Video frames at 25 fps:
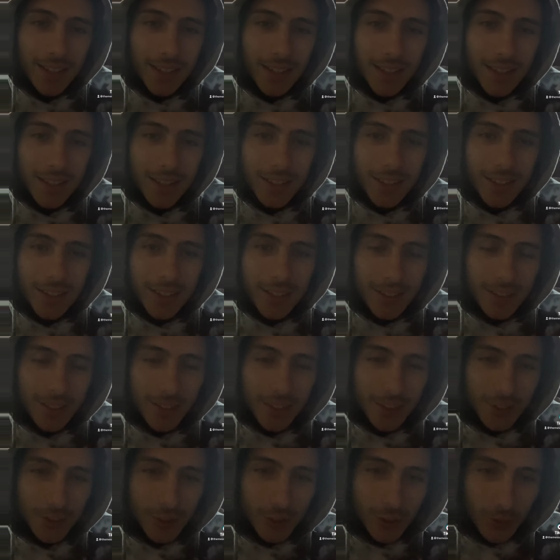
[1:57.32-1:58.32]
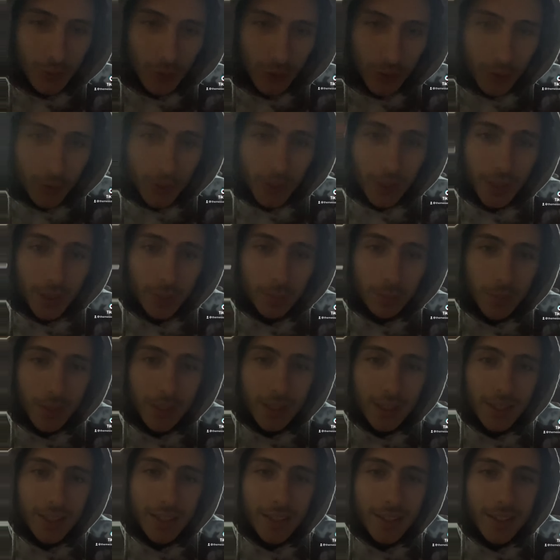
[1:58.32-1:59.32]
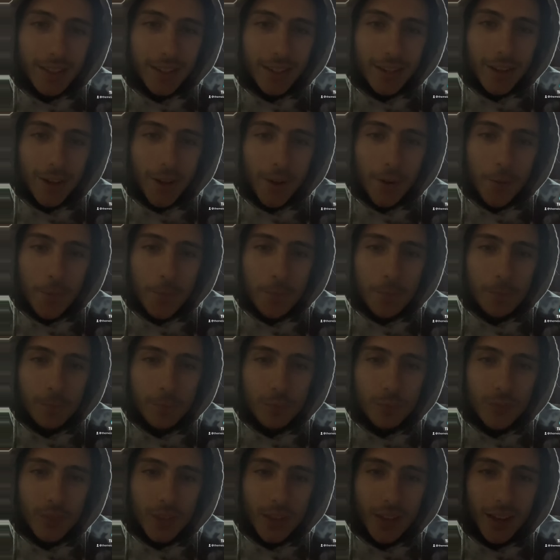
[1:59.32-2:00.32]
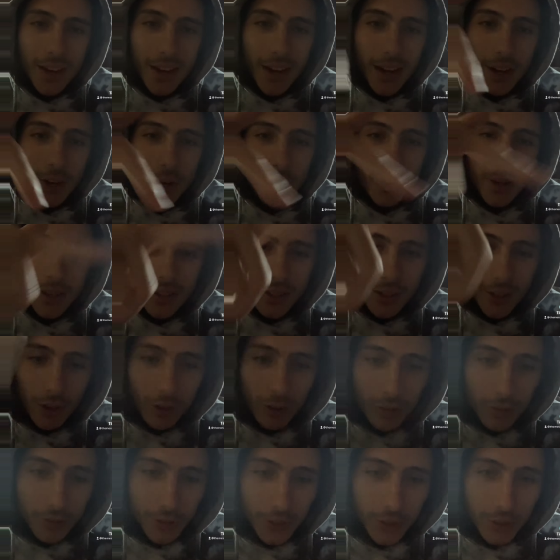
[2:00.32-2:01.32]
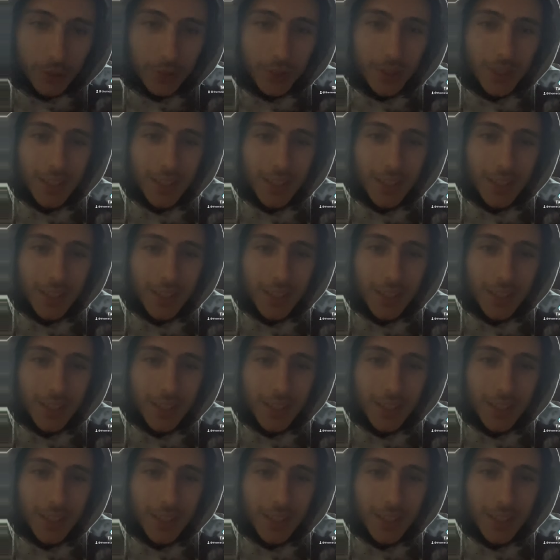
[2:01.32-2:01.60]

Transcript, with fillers: and, and Zeus created me, and I created all of you.